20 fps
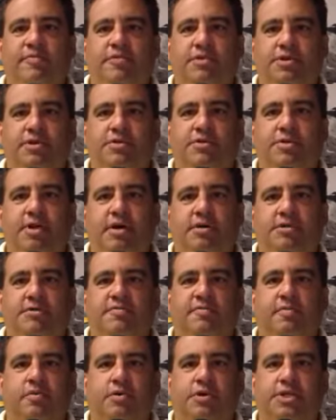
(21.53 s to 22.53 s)
for the
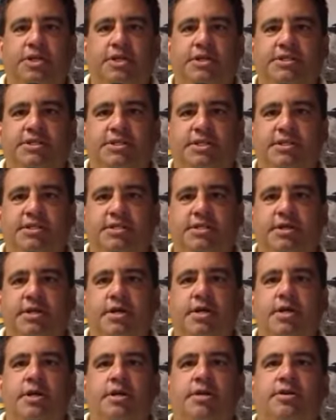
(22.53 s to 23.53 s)
2014 season
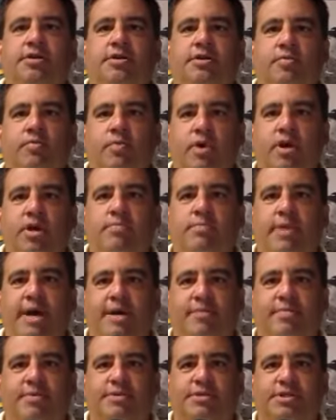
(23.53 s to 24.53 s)
to the running
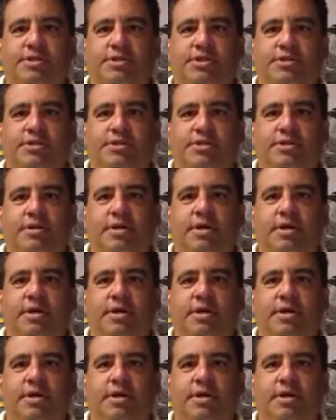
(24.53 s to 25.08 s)
back position